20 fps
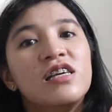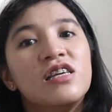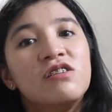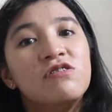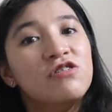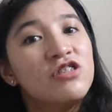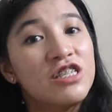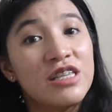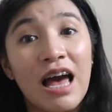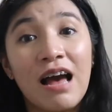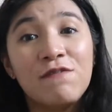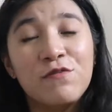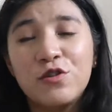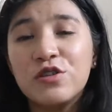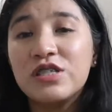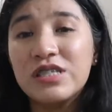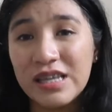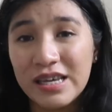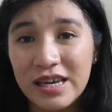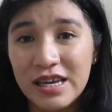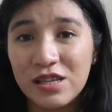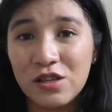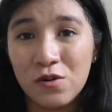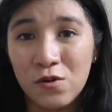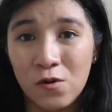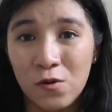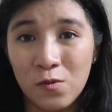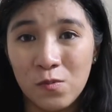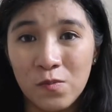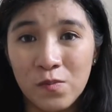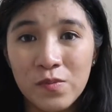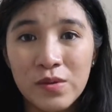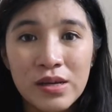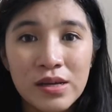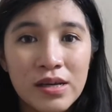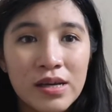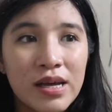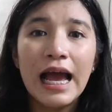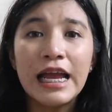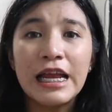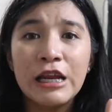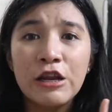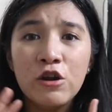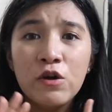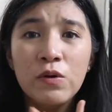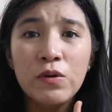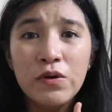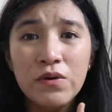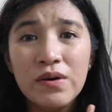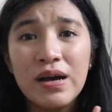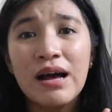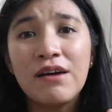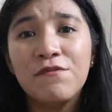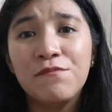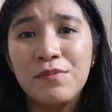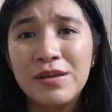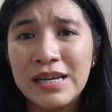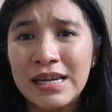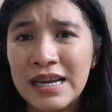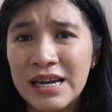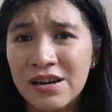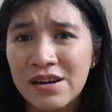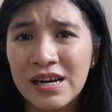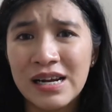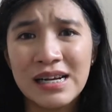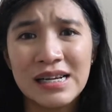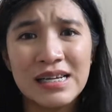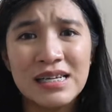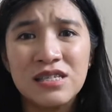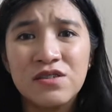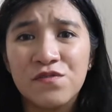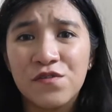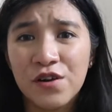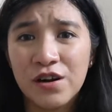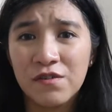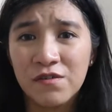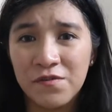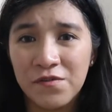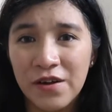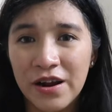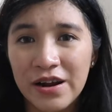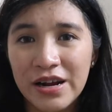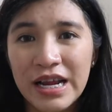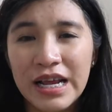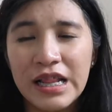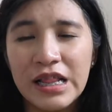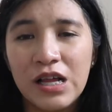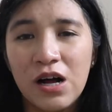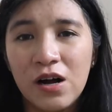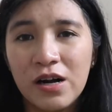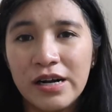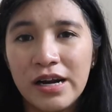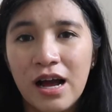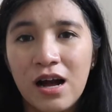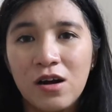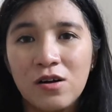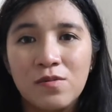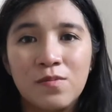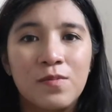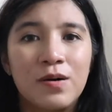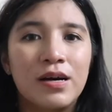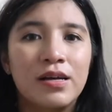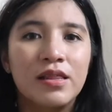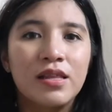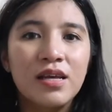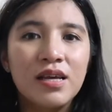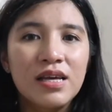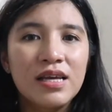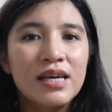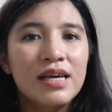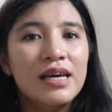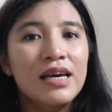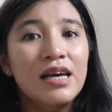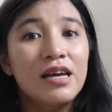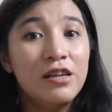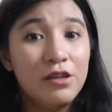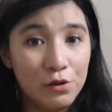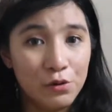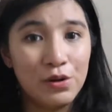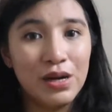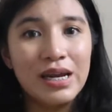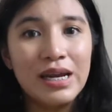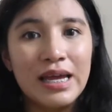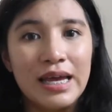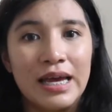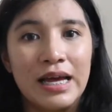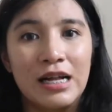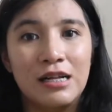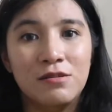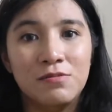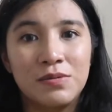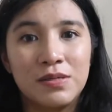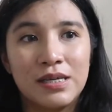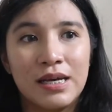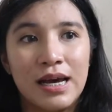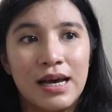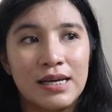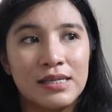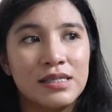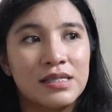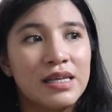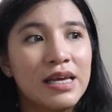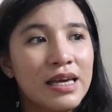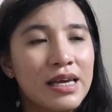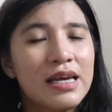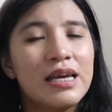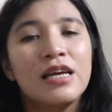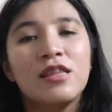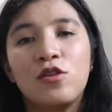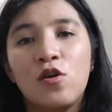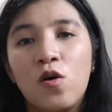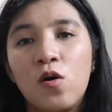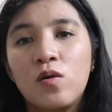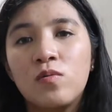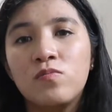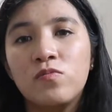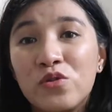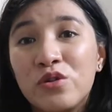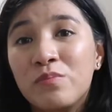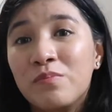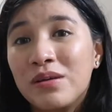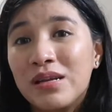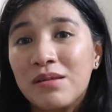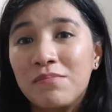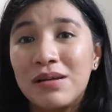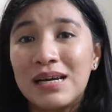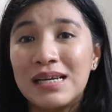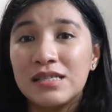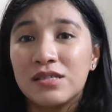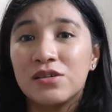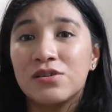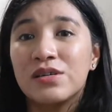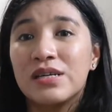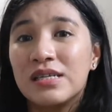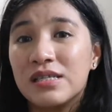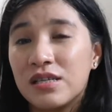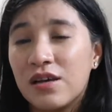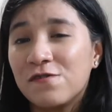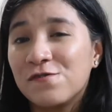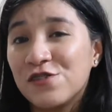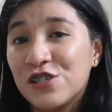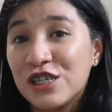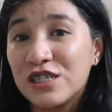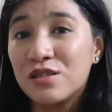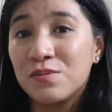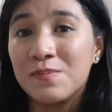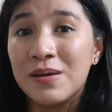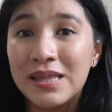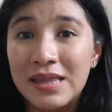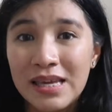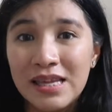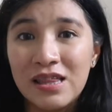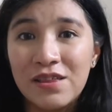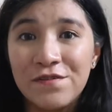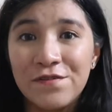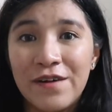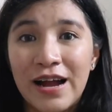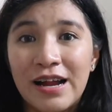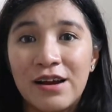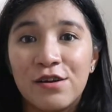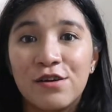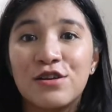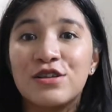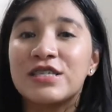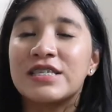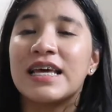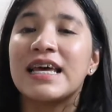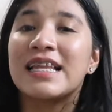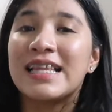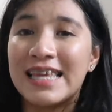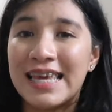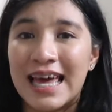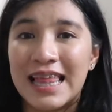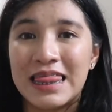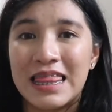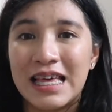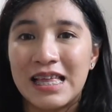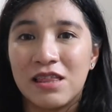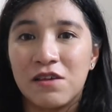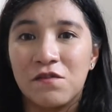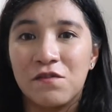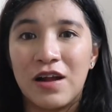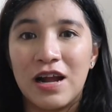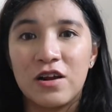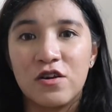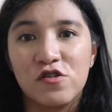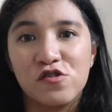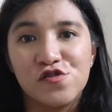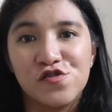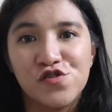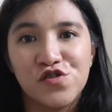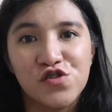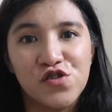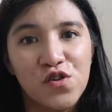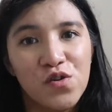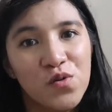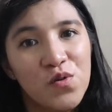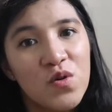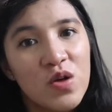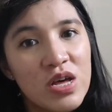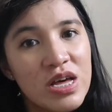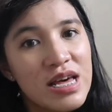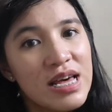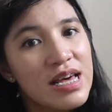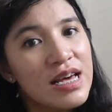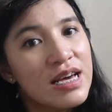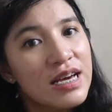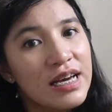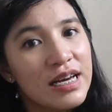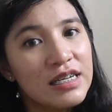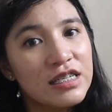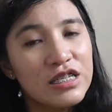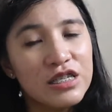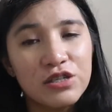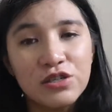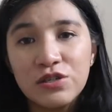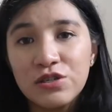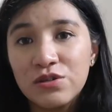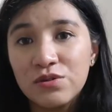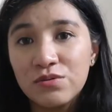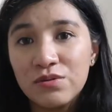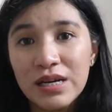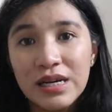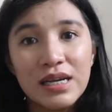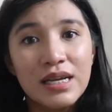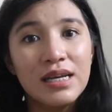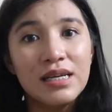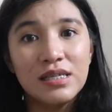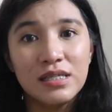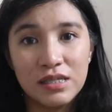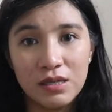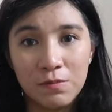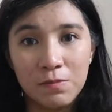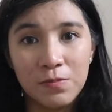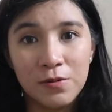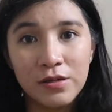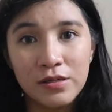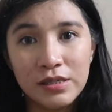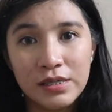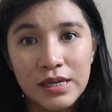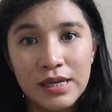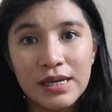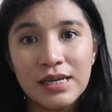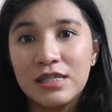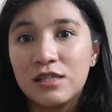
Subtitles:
You just have to stay at home. I know you have been hearing this for very long now, but it really helps, guys. Staying at home would minimize the risk of transmitting the virus and getting the virus. So it's really a simple thing,